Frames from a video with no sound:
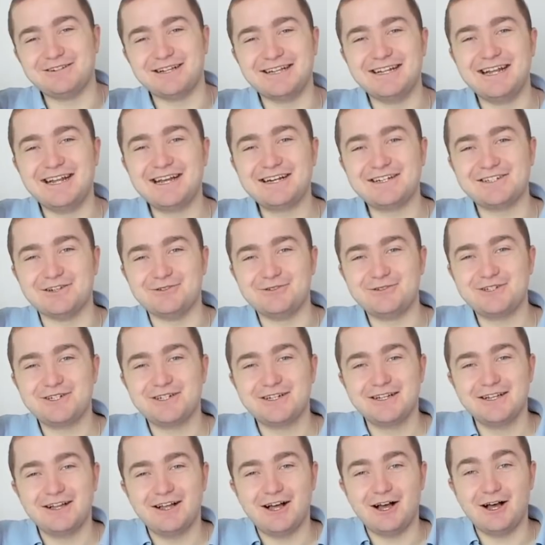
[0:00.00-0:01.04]
anecdote.
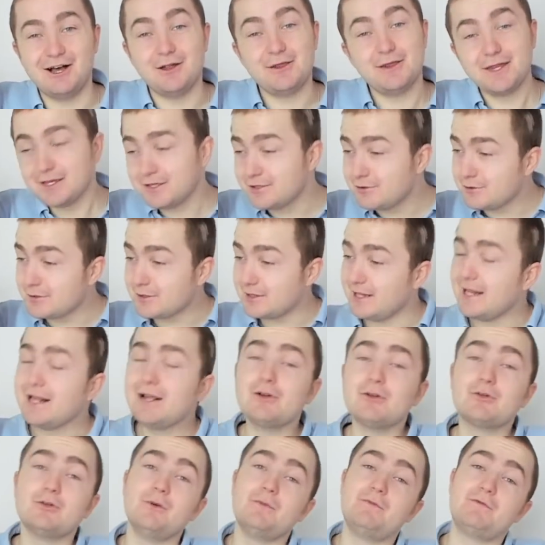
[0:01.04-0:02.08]
Thank you, the Lego
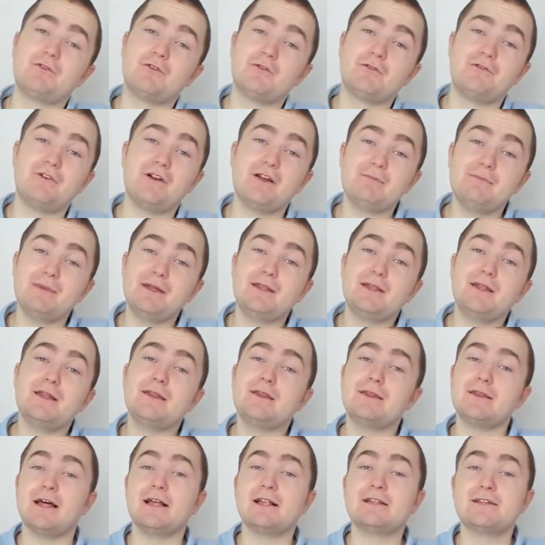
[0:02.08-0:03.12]
Group, for offering me this
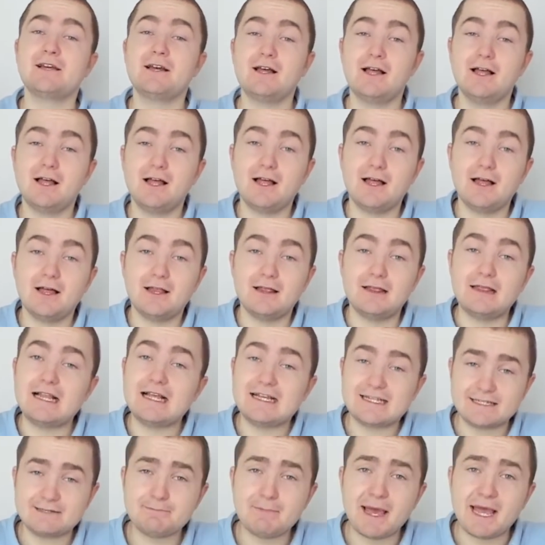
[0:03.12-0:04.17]
set
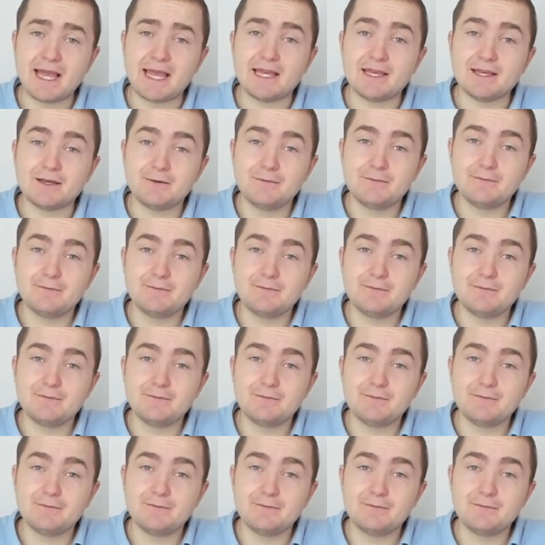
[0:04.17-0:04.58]
last May.